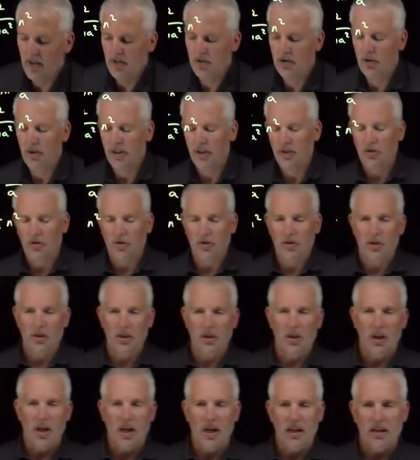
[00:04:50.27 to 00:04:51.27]
So this looks a
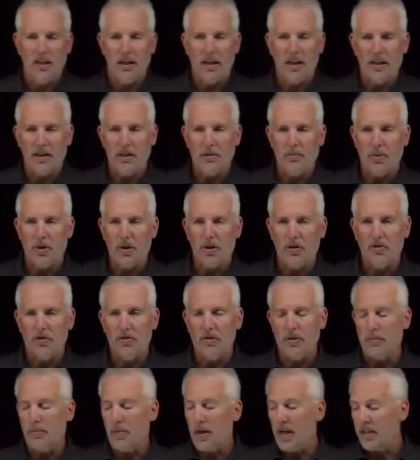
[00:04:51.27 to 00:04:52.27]
lot like the particle
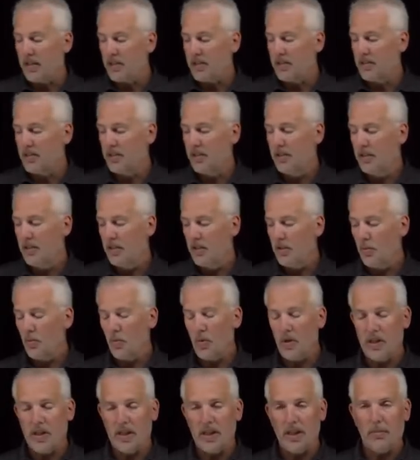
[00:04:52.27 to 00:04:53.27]
in a box,
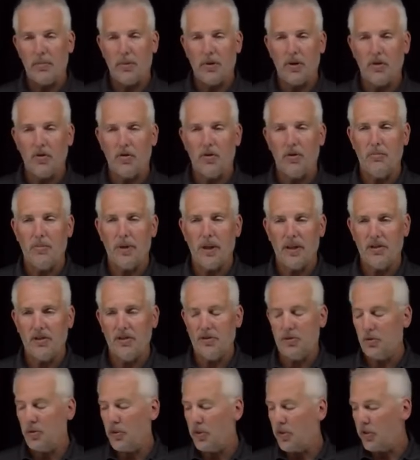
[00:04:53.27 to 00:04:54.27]
1D particle in a
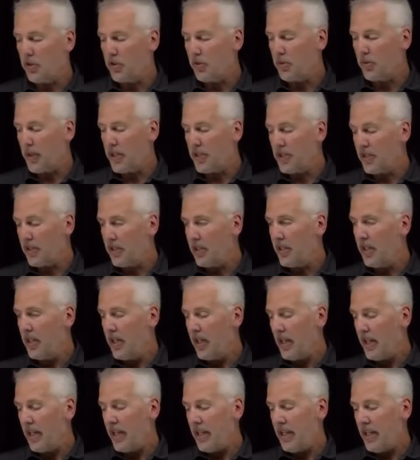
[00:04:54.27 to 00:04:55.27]
box Schrodinger equation.
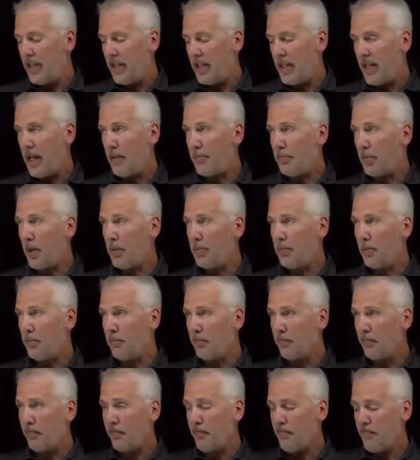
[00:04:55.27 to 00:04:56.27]
In that problem,
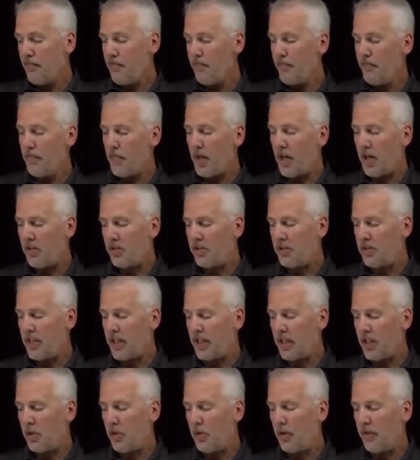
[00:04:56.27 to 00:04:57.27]
our
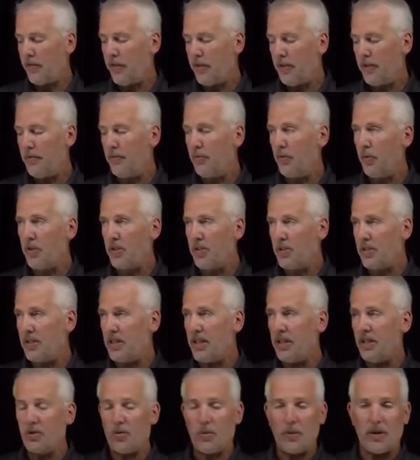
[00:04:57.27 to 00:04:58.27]
second derivative was
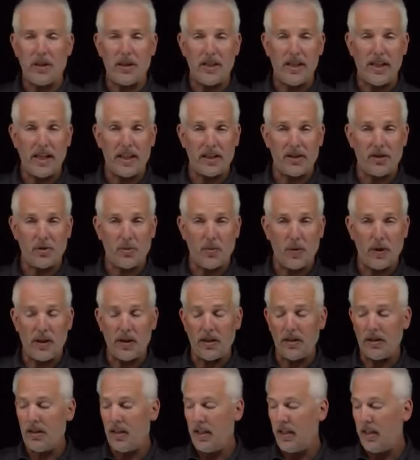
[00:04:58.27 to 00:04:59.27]
d squared dx
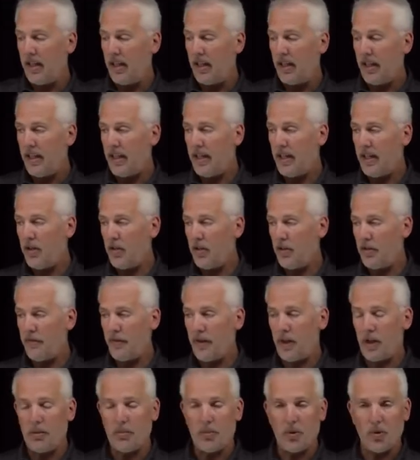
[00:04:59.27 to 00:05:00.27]
squared. Here, the
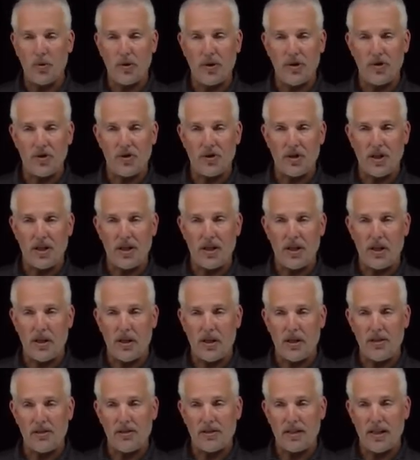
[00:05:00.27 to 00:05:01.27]
variable we're interested
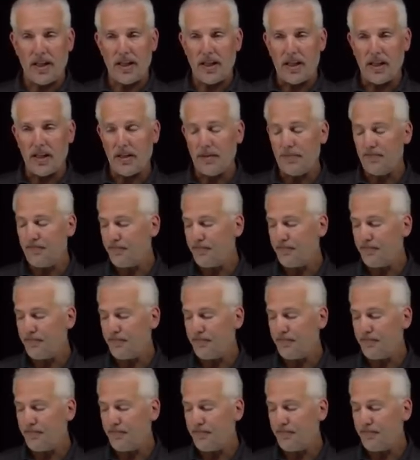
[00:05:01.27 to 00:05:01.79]
in is theta.